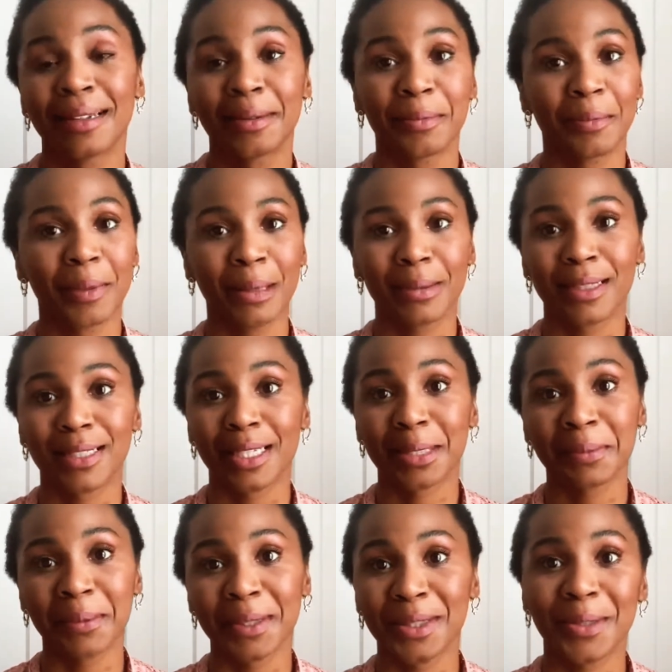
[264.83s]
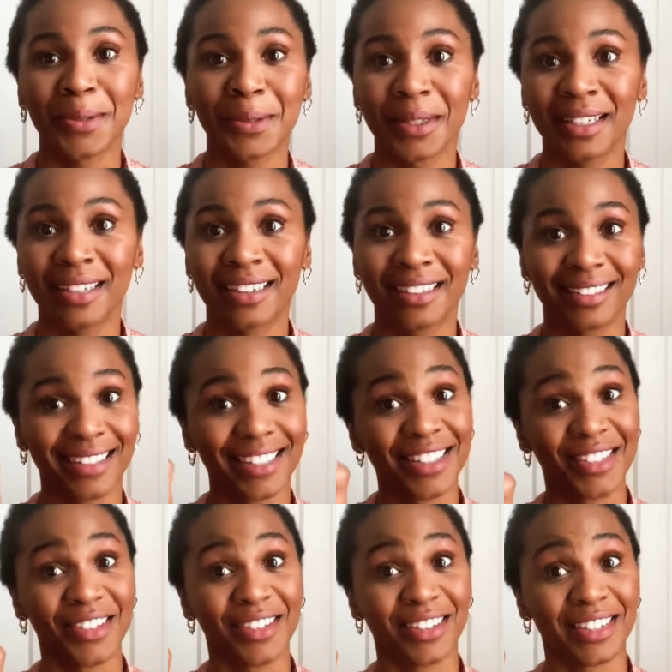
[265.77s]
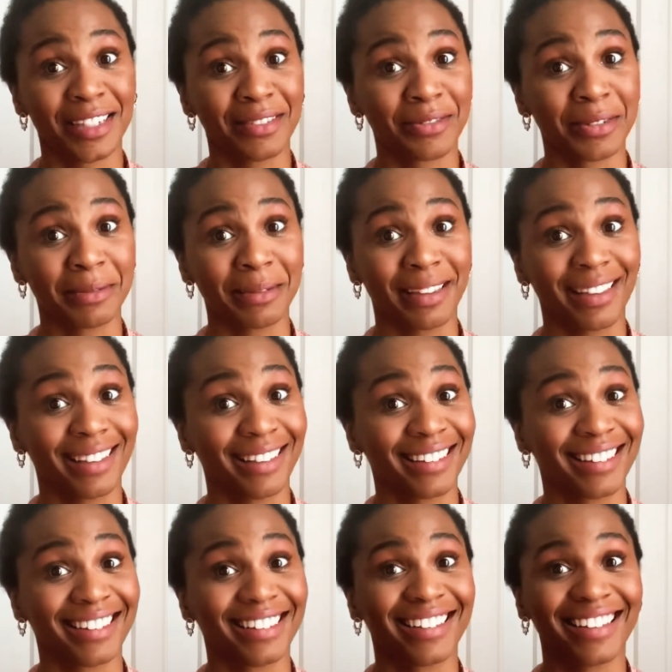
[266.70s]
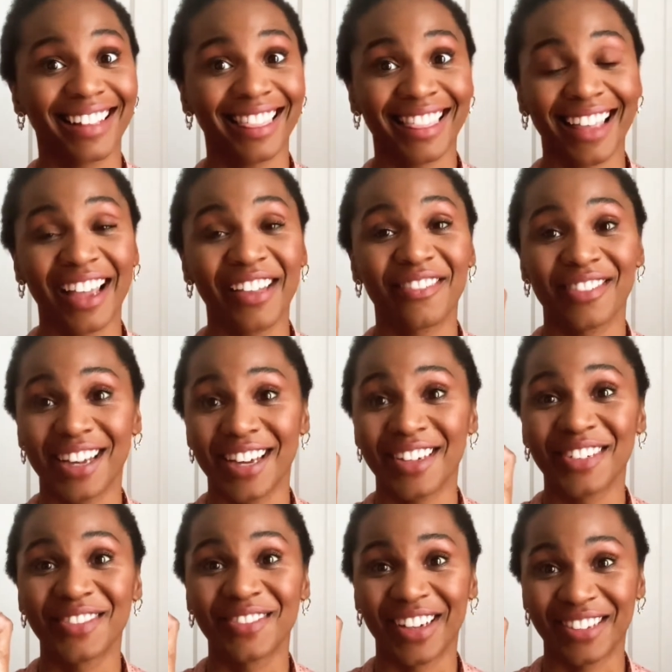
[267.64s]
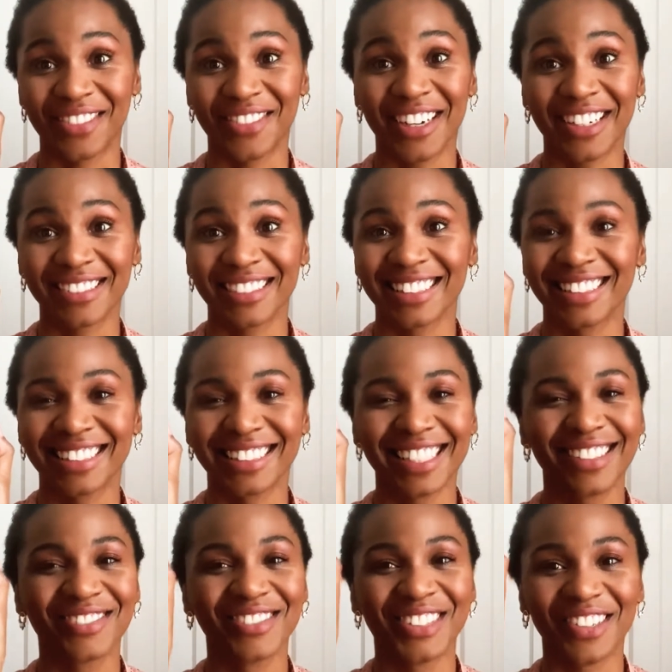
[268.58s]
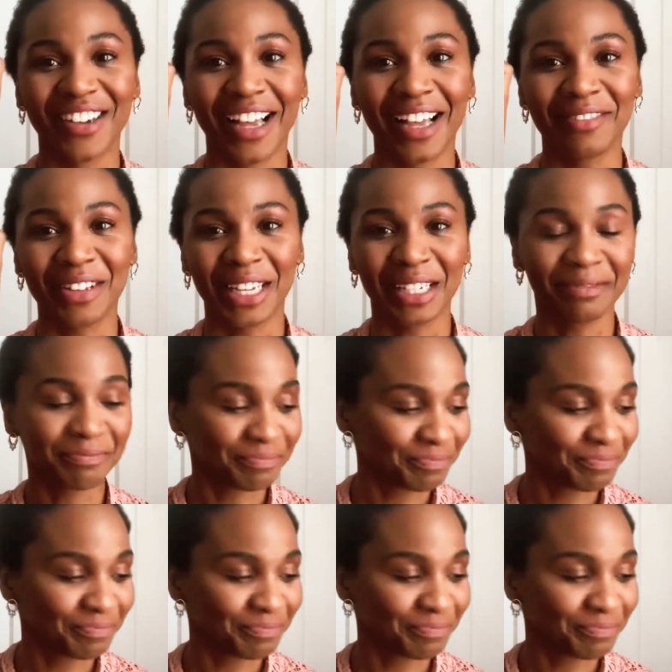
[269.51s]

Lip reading: maybe 6 months to a year. That's a long time for me. I found my fragrance. I'm so happy.